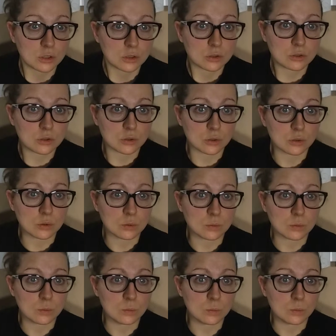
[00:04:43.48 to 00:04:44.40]

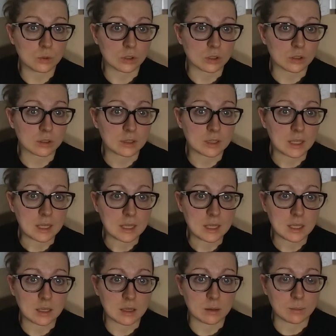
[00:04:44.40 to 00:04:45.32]
So when we're
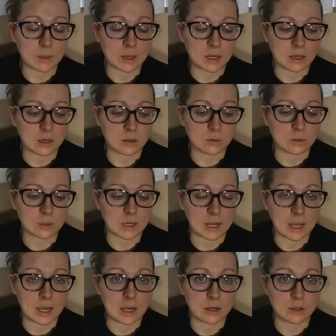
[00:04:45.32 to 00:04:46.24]
thinking about
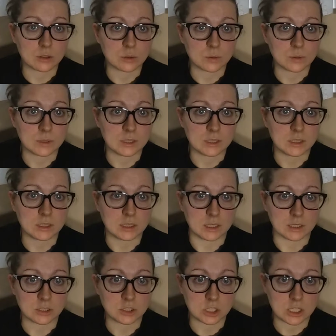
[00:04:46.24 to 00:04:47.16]
how do
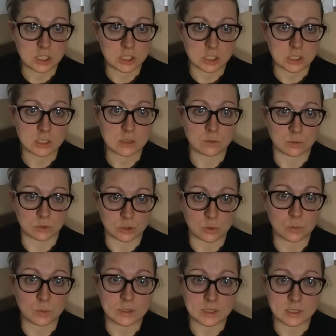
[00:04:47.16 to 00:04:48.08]
we change this, well,
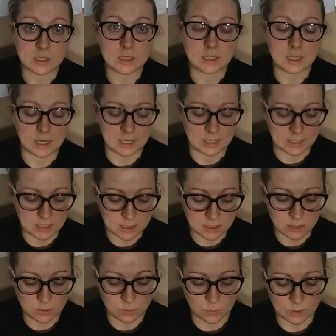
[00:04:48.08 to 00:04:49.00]
so one's the
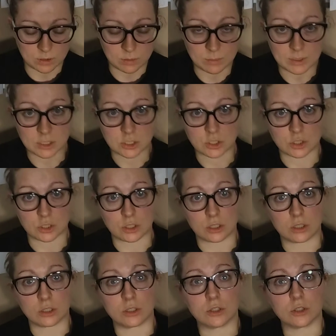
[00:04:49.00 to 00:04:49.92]
diet. You want to make
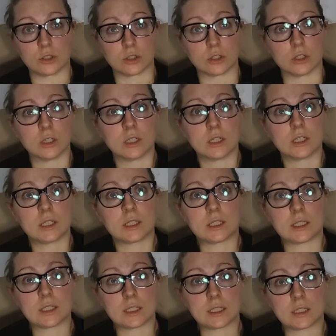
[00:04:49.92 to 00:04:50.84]
sure you're
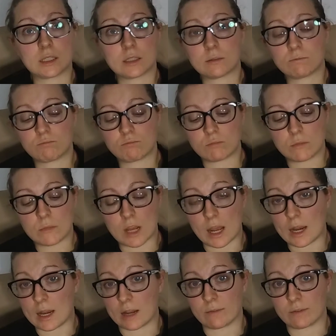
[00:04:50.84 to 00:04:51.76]

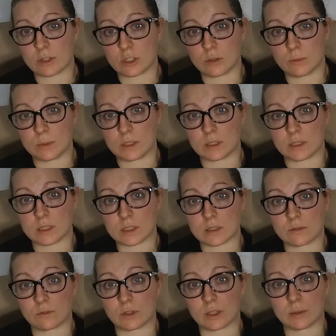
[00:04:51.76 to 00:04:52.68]
not having too many of these
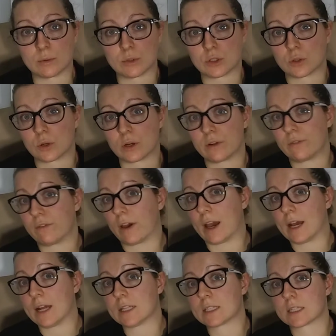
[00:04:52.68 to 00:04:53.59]
inflammatory
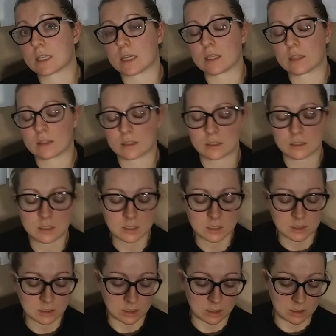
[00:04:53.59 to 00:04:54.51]
fats, like the
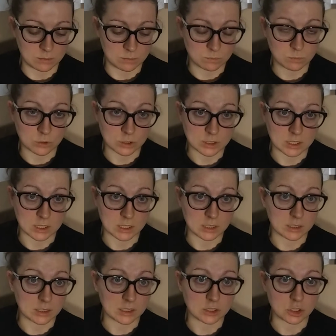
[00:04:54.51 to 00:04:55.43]
what's
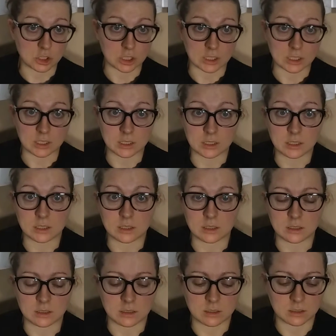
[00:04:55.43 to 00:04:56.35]
in like
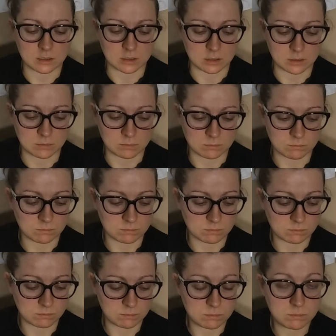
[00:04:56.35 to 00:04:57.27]
chicken and
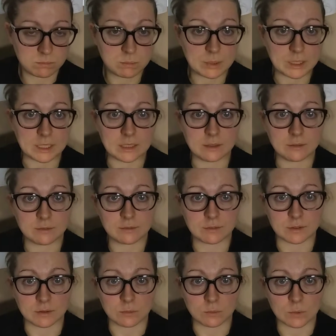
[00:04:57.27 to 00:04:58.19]

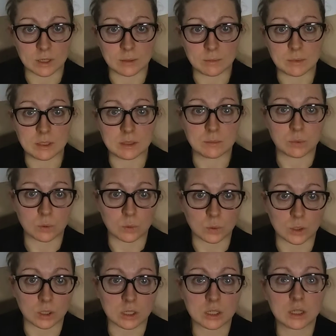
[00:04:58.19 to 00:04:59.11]
beef and red meat,
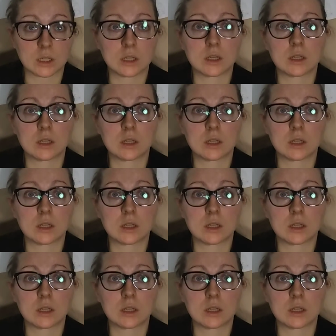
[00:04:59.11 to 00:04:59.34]
pork.